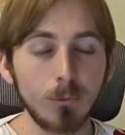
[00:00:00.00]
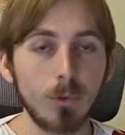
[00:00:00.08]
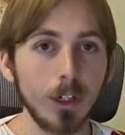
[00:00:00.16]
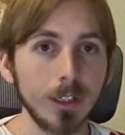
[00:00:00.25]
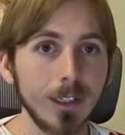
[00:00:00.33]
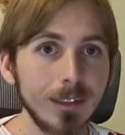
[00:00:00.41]

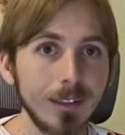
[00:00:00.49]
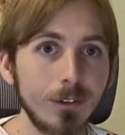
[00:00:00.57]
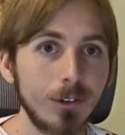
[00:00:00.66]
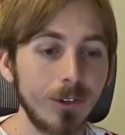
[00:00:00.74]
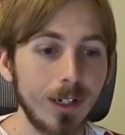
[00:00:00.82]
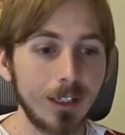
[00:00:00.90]
working it
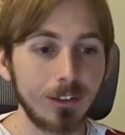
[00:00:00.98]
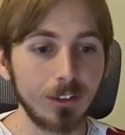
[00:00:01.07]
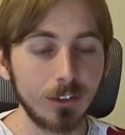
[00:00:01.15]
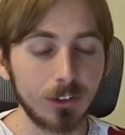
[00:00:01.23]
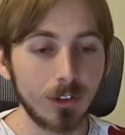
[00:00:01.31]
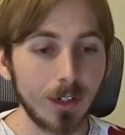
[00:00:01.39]
all out,
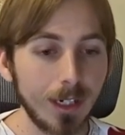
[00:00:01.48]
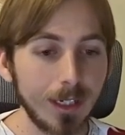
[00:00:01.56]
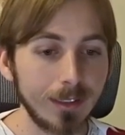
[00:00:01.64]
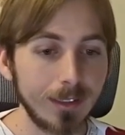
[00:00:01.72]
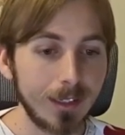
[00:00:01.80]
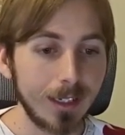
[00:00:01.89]
just
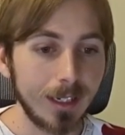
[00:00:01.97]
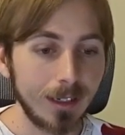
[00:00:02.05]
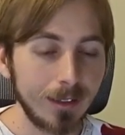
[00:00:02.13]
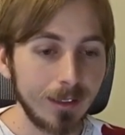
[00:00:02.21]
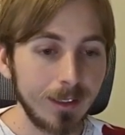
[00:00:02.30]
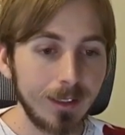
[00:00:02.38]
trying it out.
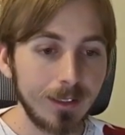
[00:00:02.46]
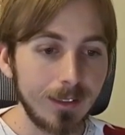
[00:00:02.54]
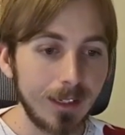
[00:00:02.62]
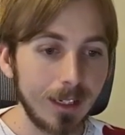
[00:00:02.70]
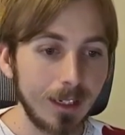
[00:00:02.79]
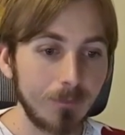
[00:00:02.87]

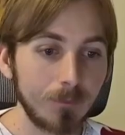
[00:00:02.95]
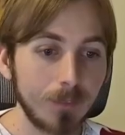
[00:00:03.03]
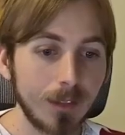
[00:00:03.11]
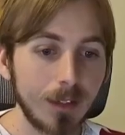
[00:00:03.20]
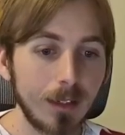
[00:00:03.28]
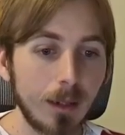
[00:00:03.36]
Now,
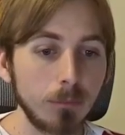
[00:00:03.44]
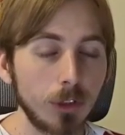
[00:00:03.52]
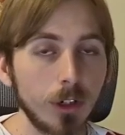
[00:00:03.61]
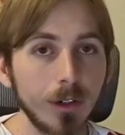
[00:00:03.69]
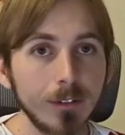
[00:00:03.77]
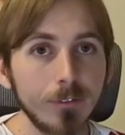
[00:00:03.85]
I'm
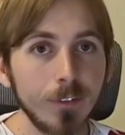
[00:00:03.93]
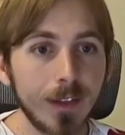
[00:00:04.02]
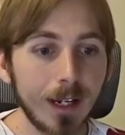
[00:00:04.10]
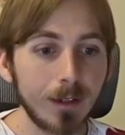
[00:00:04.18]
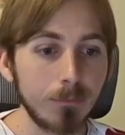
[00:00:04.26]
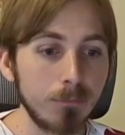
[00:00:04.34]
going for
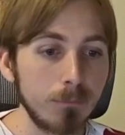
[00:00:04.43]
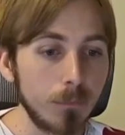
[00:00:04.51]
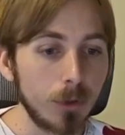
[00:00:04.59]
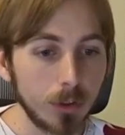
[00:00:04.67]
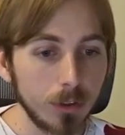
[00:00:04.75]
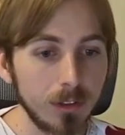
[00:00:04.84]
that
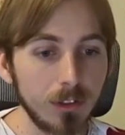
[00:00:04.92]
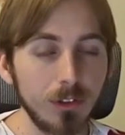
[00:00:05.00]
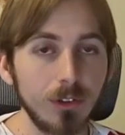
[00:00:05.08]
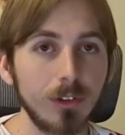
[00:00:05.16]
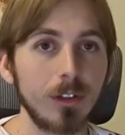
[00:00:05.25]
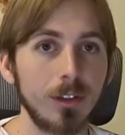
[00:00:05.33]
modern
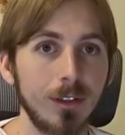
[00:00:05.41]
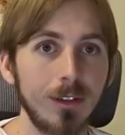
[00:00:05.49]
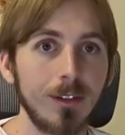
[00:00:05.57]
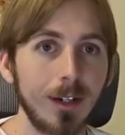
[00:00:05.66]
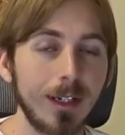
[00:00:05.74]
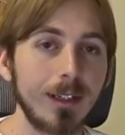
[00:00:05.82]
look.
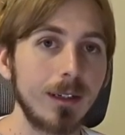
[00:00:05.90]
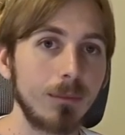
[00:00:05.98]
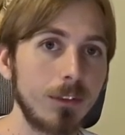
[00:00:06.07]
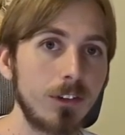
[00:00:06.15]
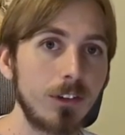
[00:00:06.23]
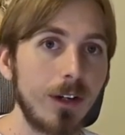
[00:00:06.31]
I end
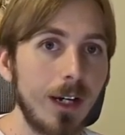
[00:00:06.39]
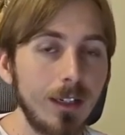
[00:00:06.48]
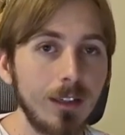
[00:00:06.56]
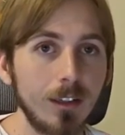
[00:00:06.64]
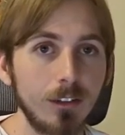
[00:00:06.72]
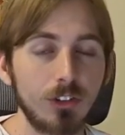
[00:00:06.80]
up
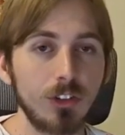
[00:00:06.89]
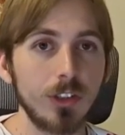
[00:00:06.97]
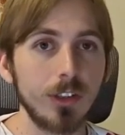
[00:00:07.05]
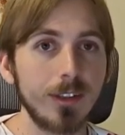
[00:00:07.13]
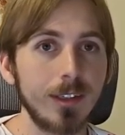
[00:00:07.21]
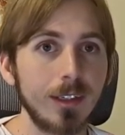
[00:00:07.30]
deciding and
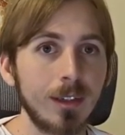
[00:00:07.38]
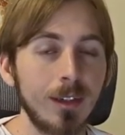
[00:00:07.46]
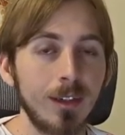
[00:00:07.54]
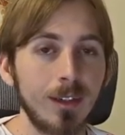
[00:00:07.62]
choosing.